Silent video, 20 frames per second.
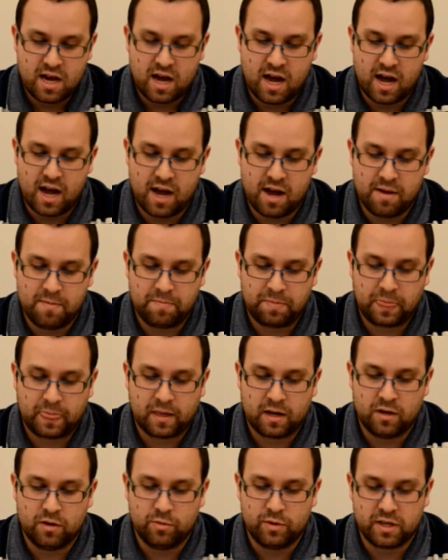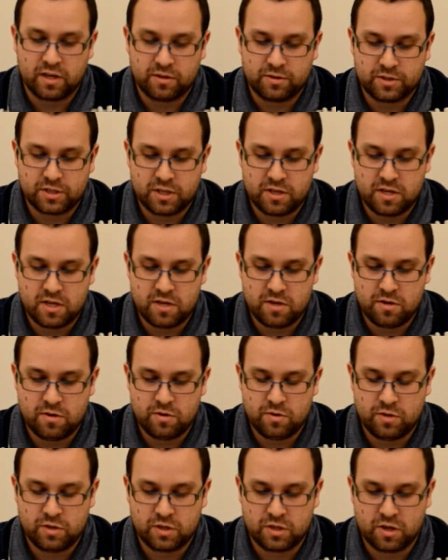Um, we could also
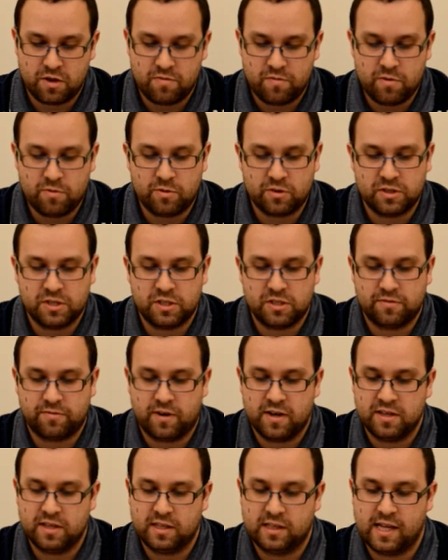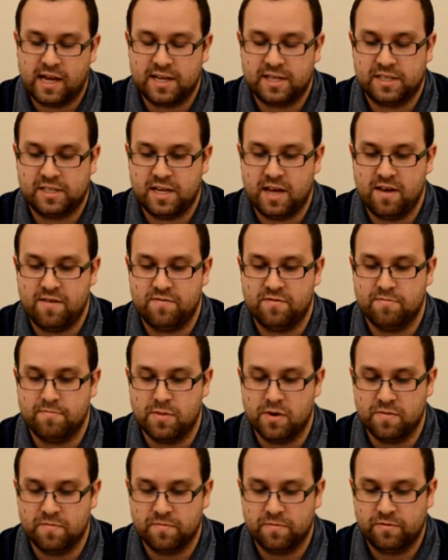use, so if we wanted to find the last day of the
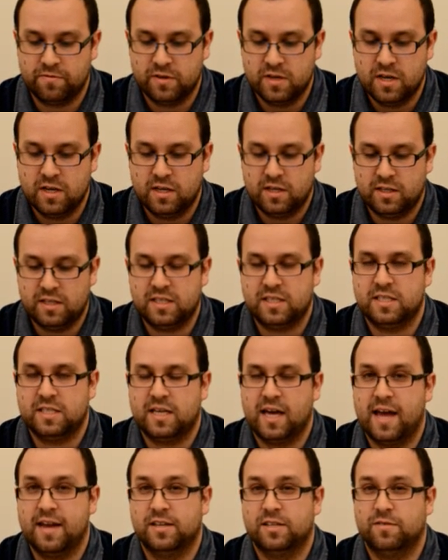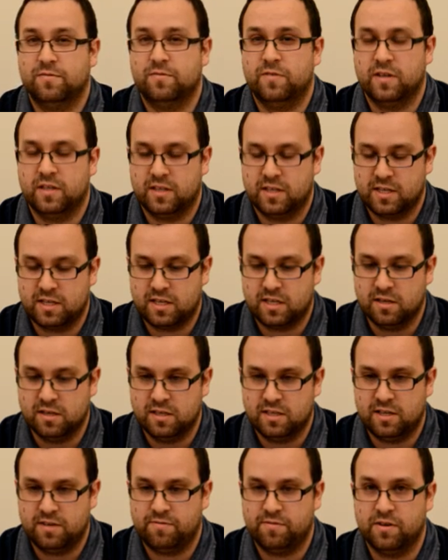month, this is again something that
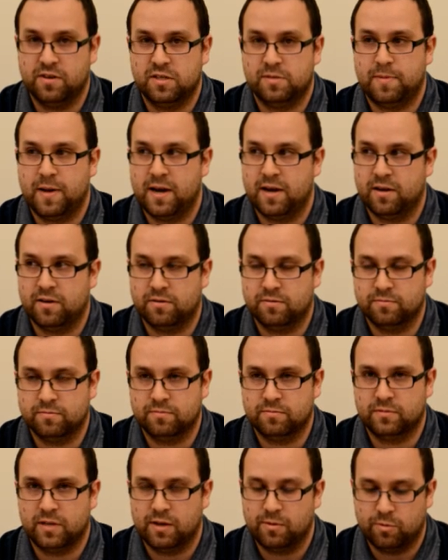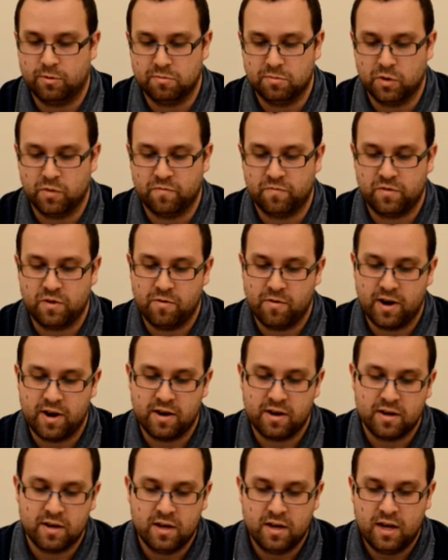can differ depending on like what month you're in.